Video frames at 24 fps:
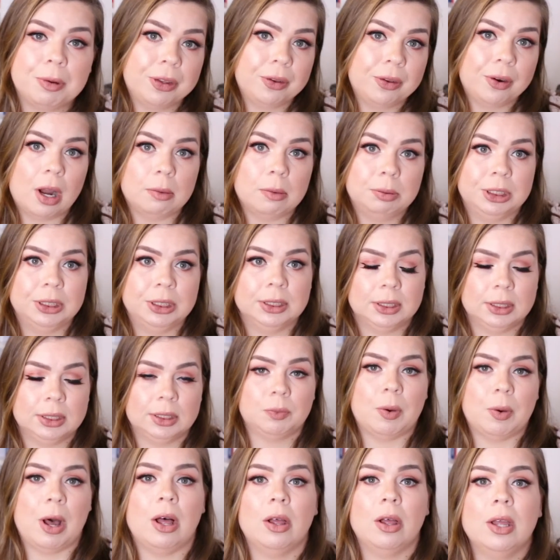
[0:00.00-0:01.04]
other options
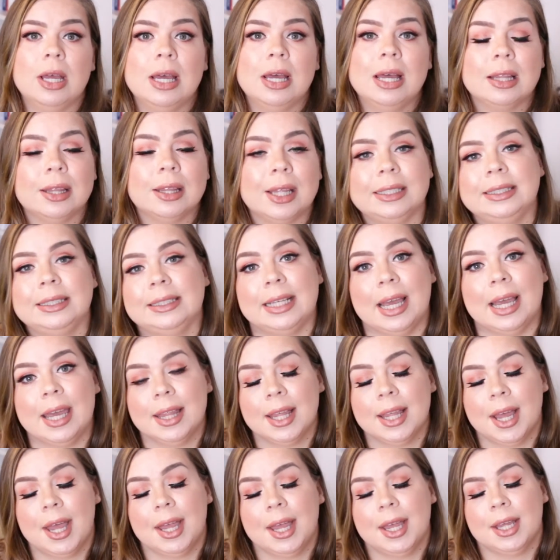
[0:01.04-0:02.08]
as well. Let's say
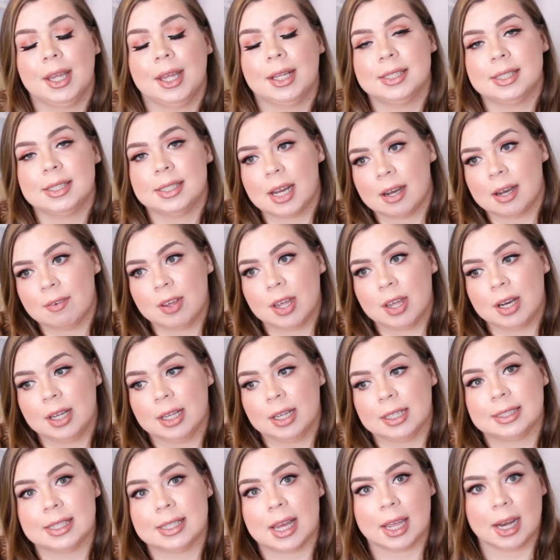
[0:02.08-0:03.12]
that instead of getting
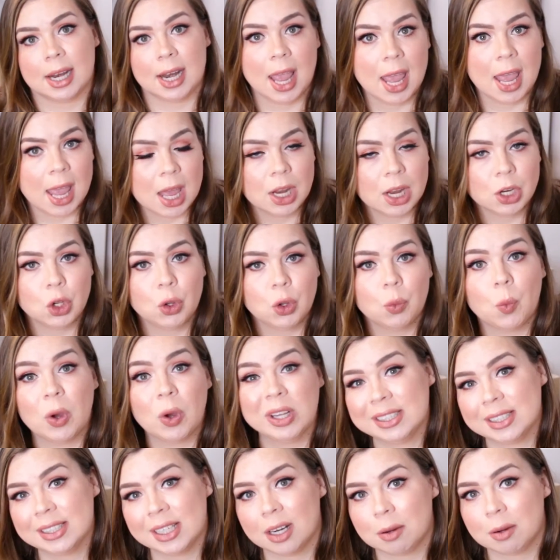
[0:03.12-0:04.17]
it secondhand, you
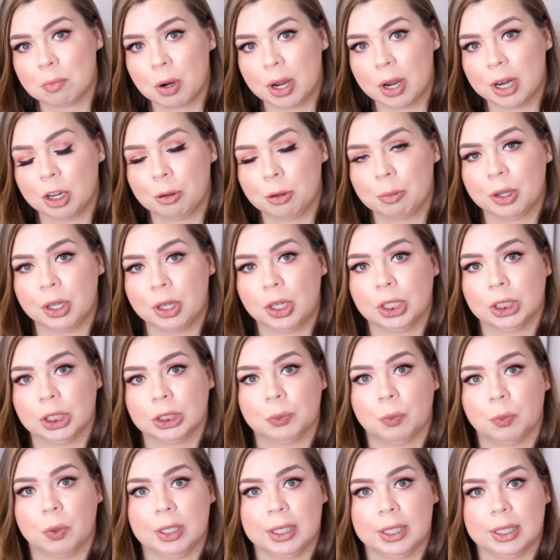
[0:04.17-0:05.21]
want to get it brand new, but you
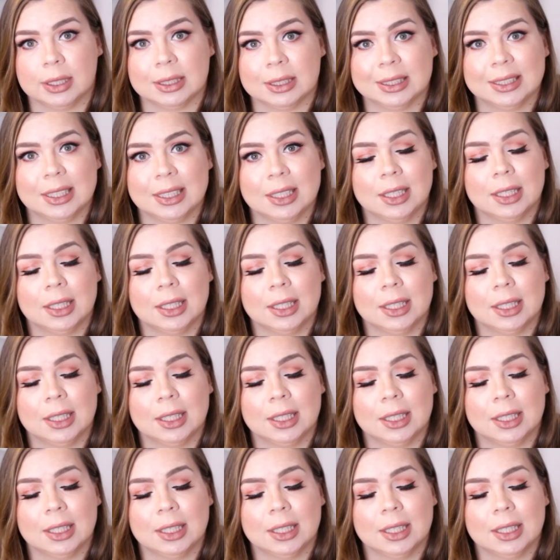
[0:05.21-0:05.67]
just want deals.